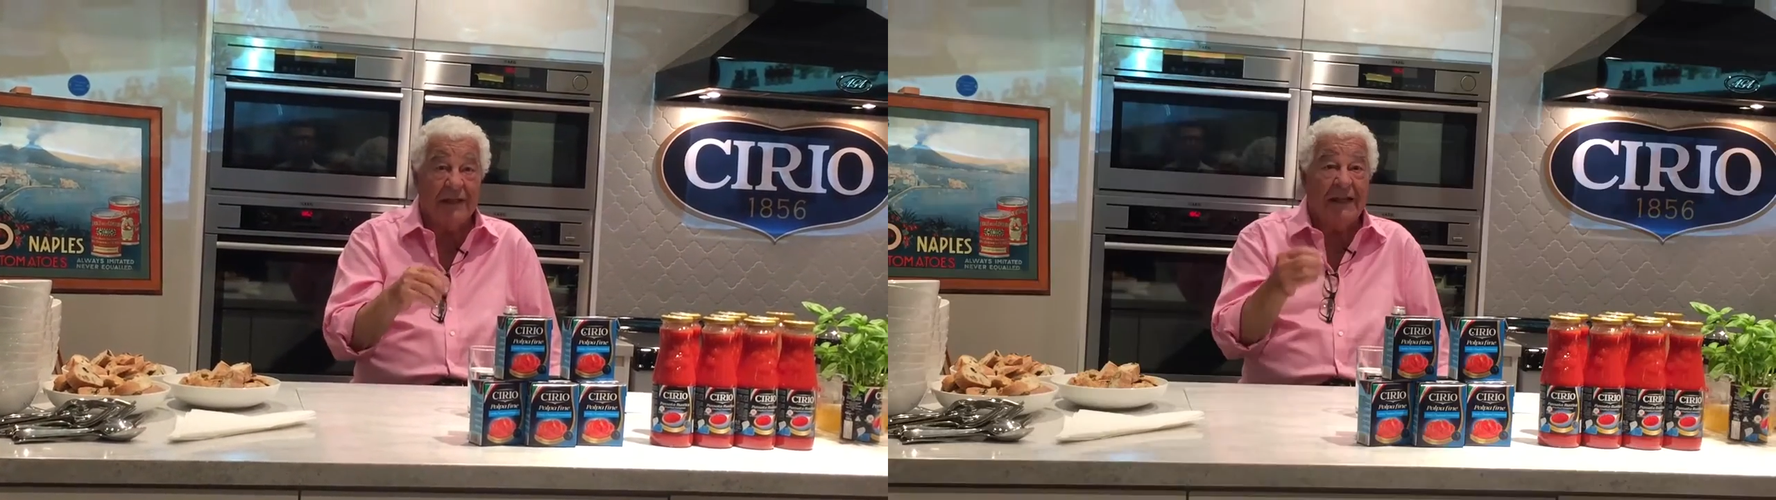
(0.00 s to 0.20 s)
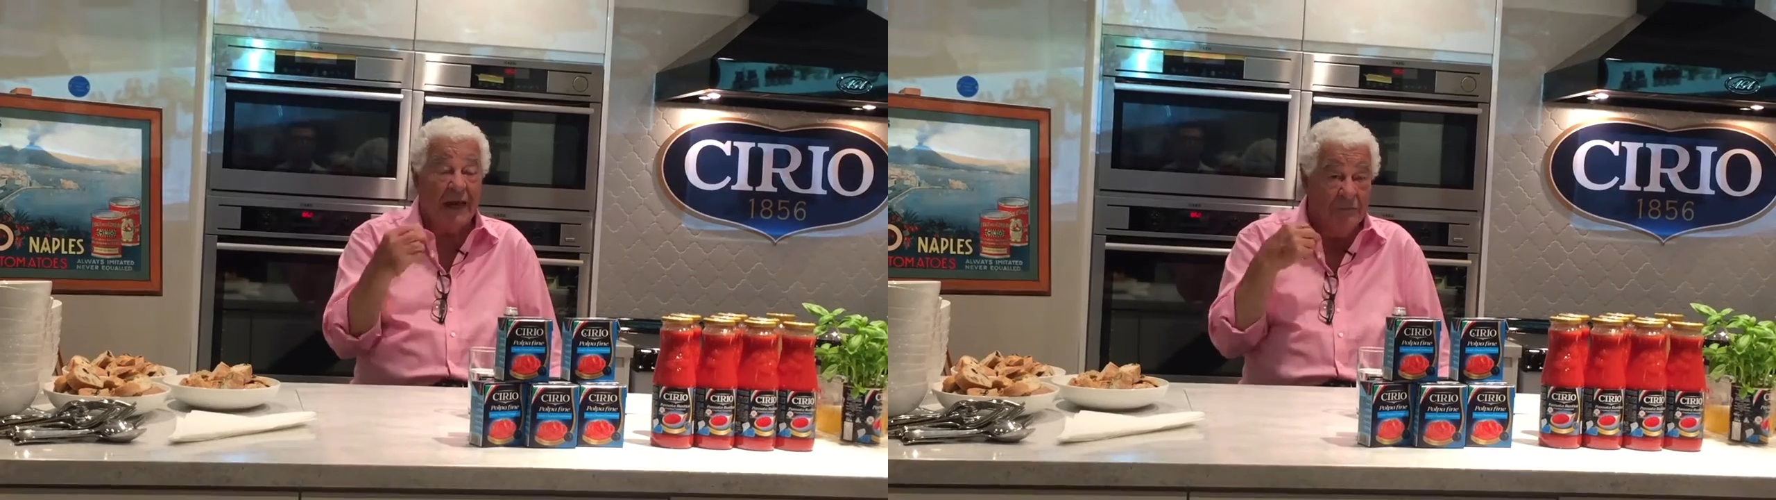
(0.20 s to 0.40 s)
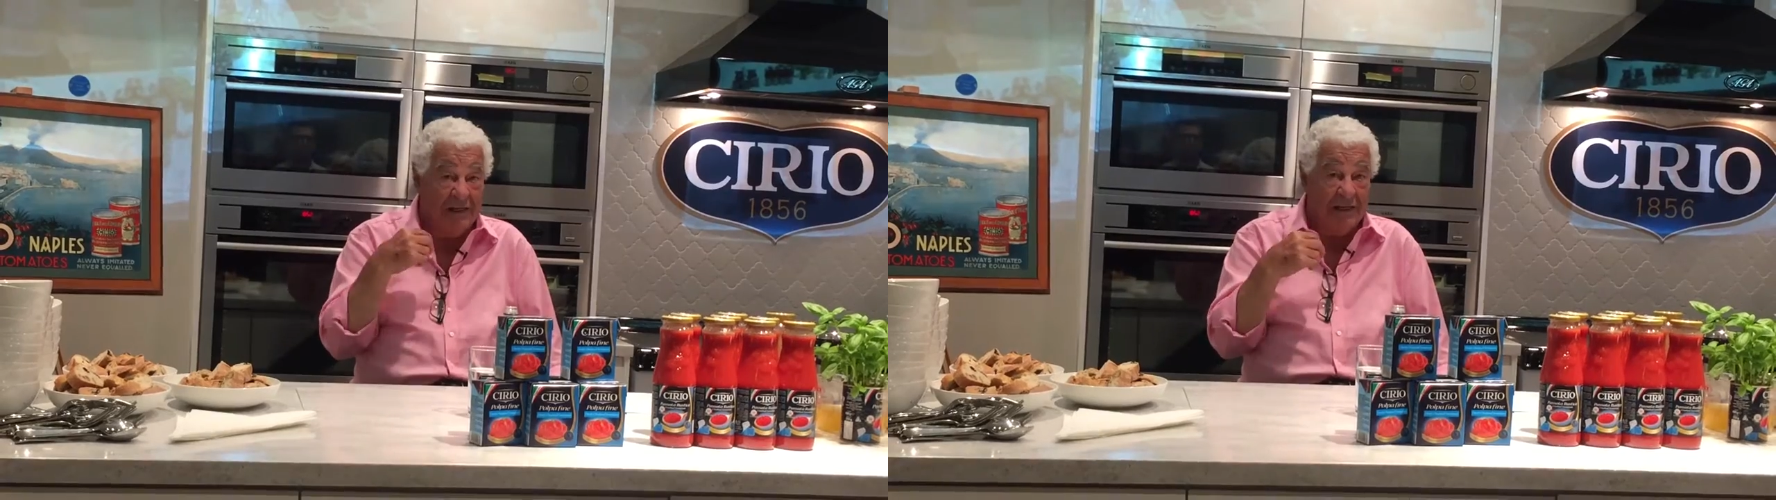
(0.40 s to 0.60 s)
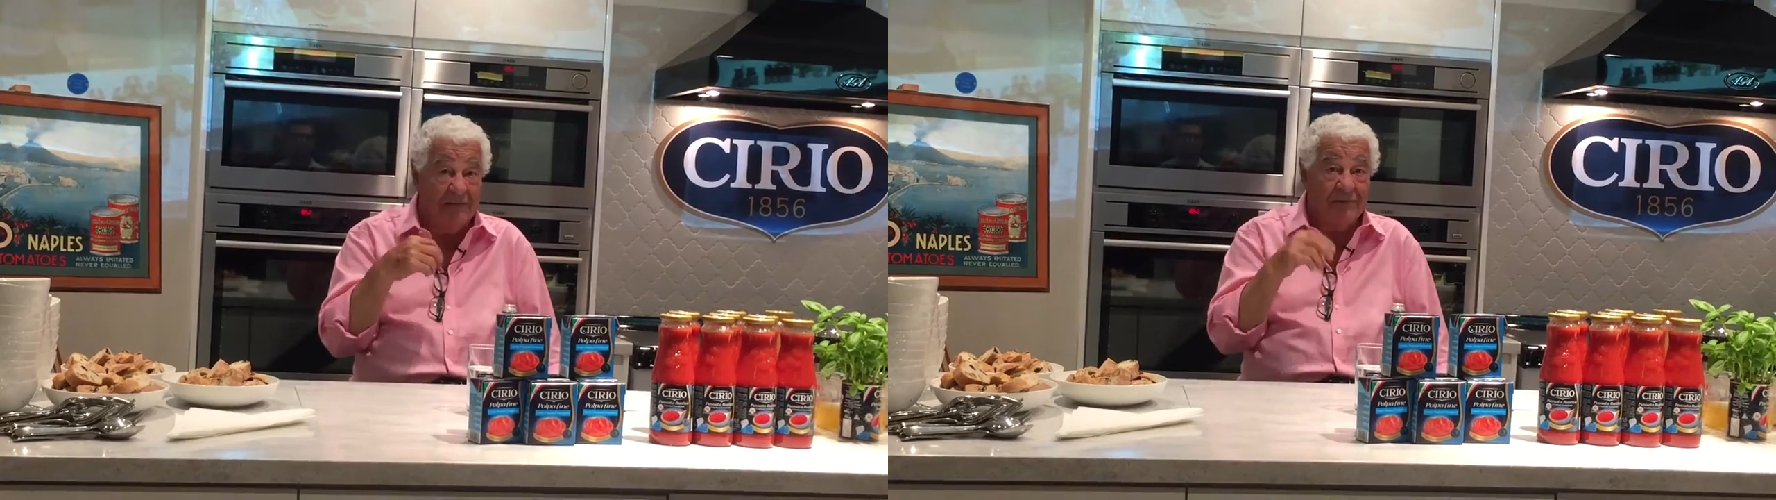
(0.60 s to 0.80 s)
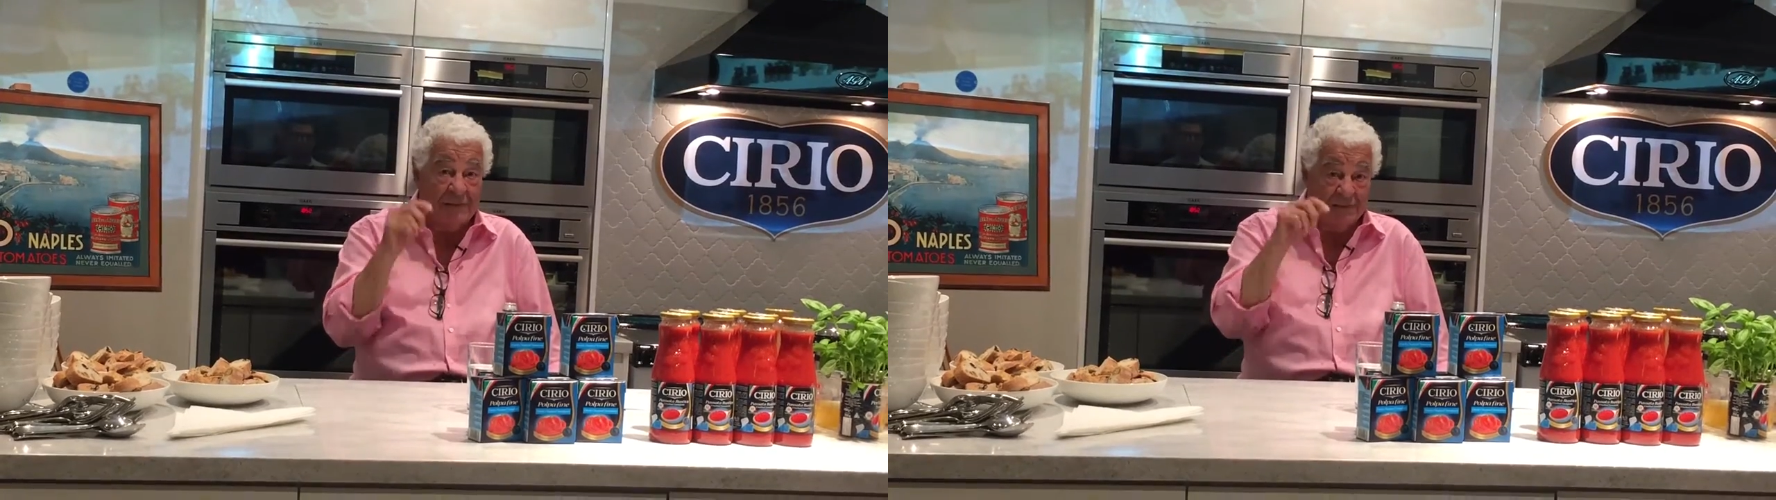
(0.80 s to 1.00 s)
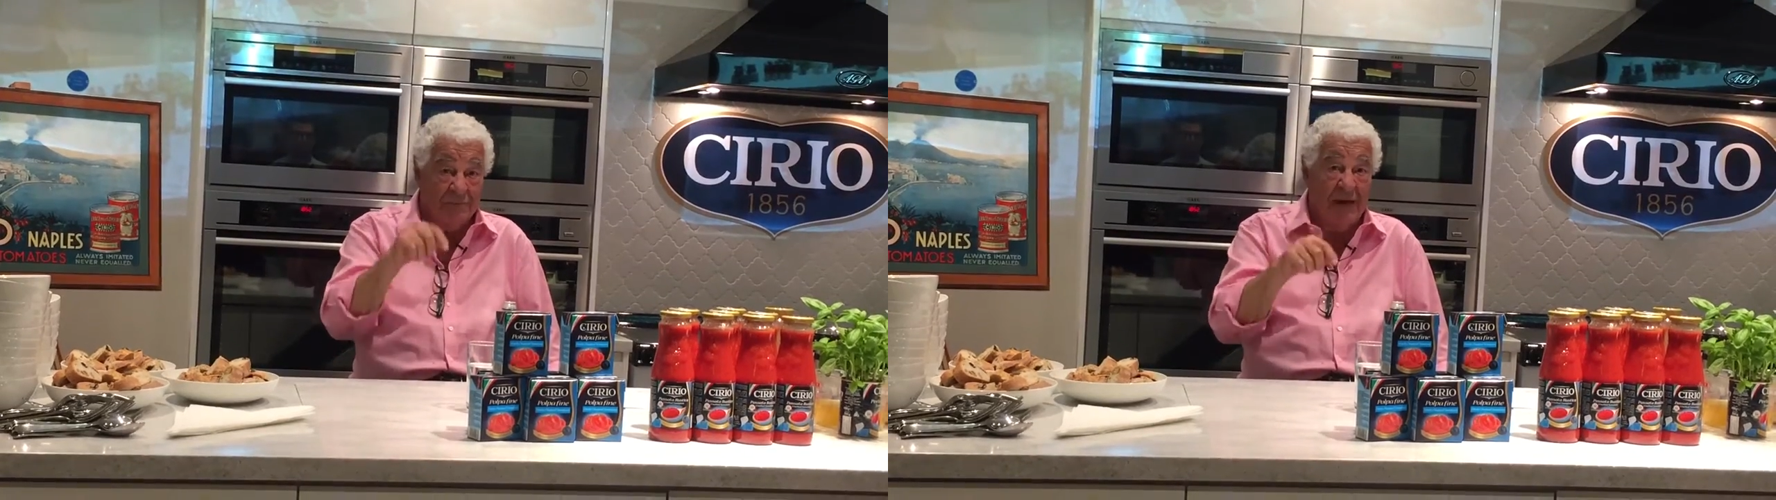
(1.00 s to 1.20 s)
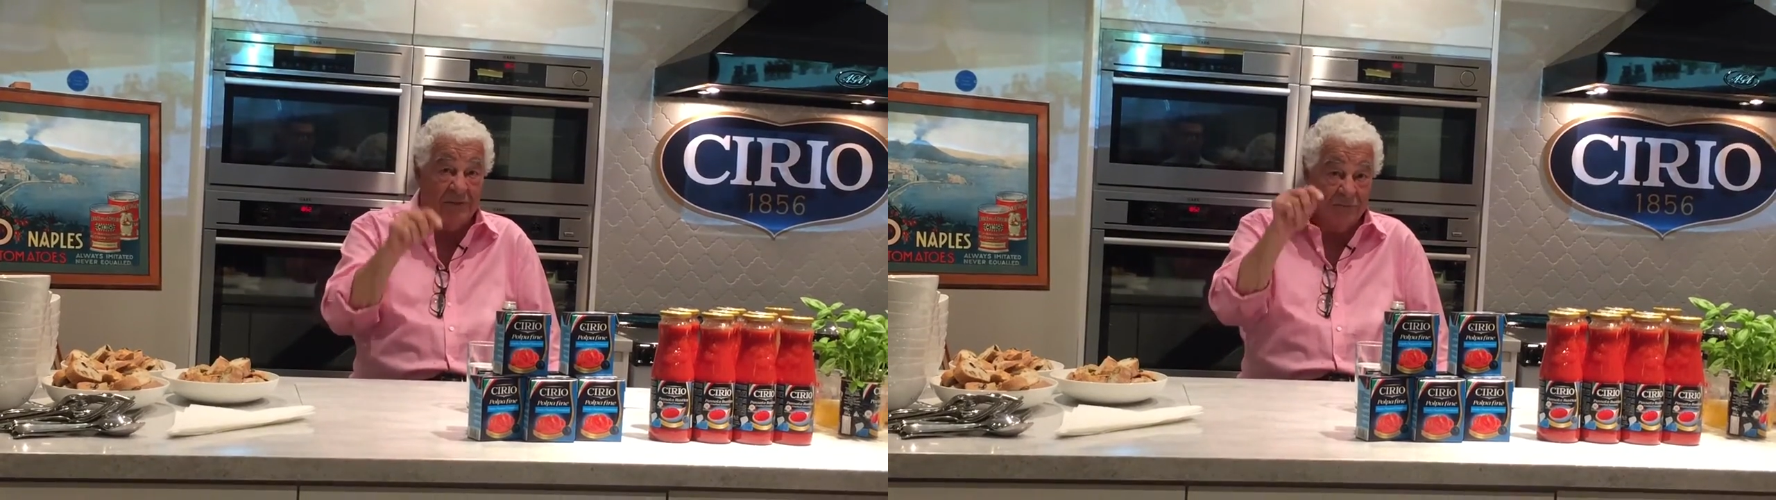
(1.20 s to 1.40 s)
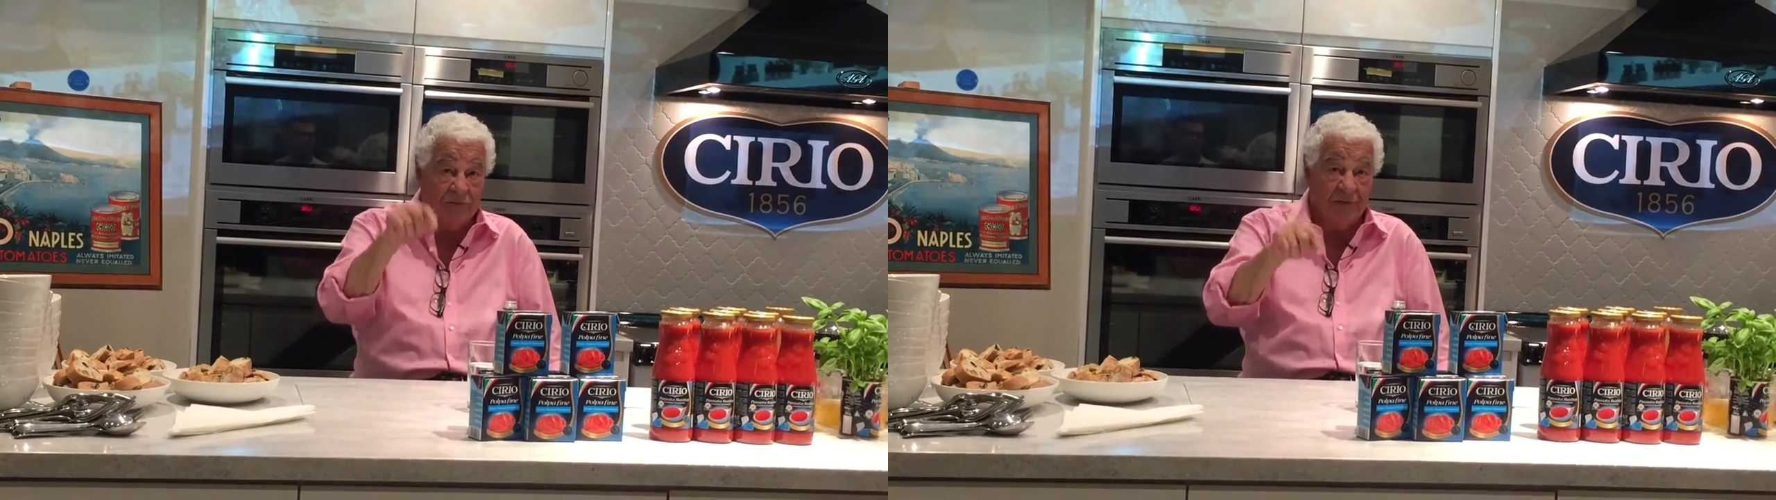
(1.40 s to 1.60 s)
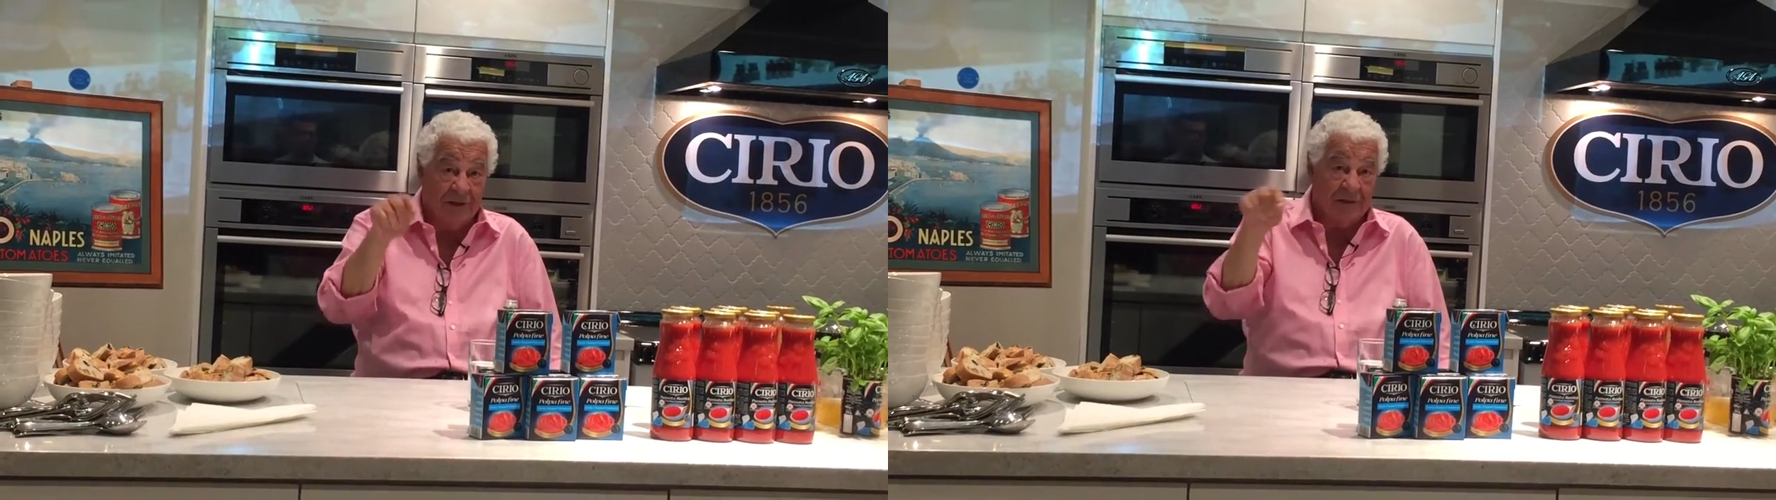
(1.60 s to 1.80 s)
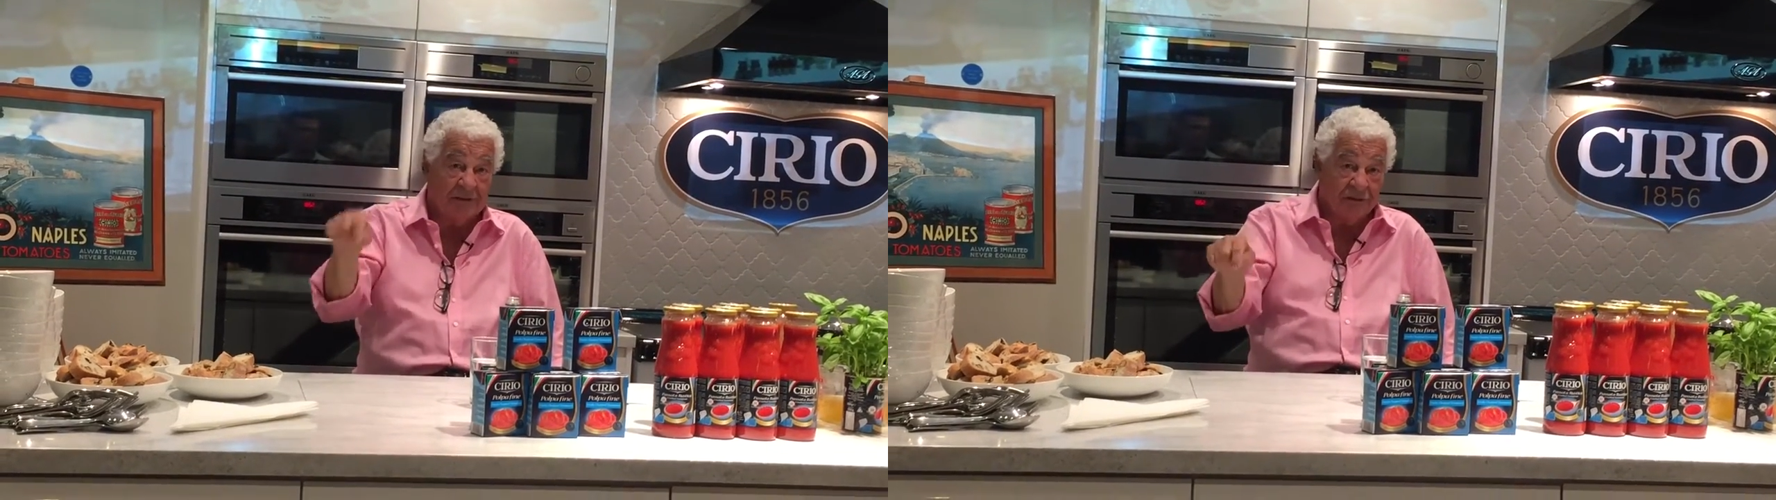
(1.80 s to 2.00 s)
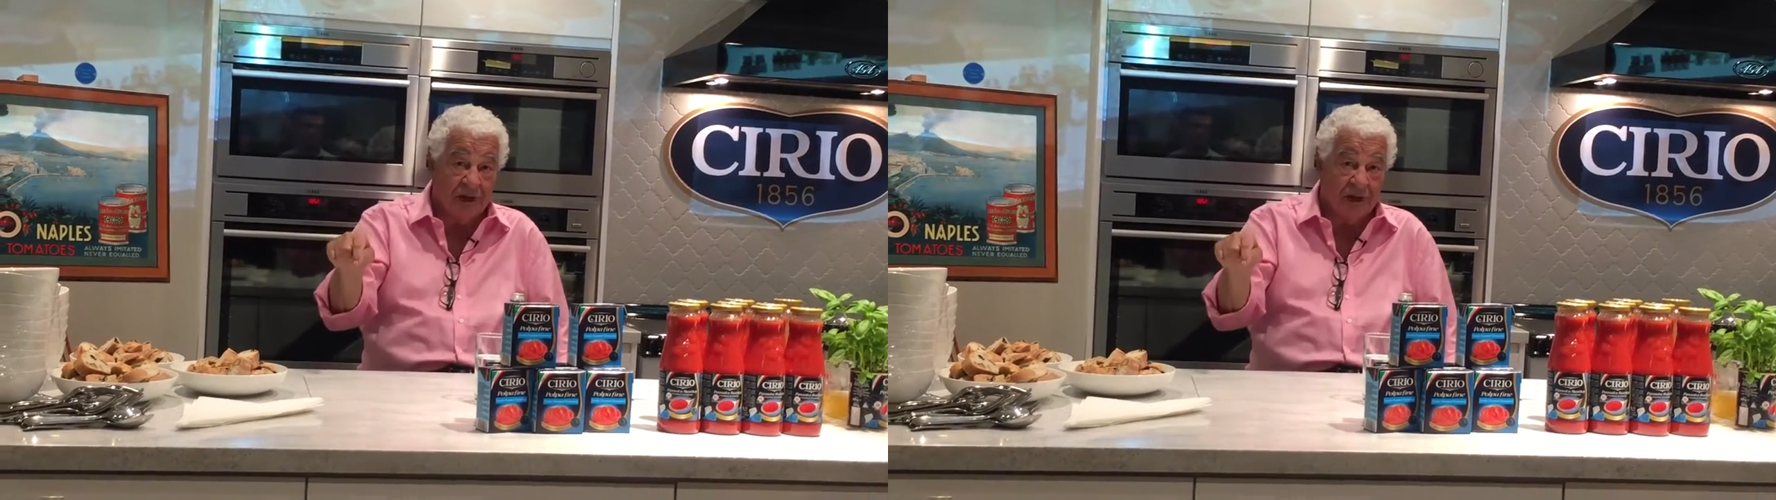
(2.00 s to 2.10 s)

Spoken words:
and I believe it is made for drinking the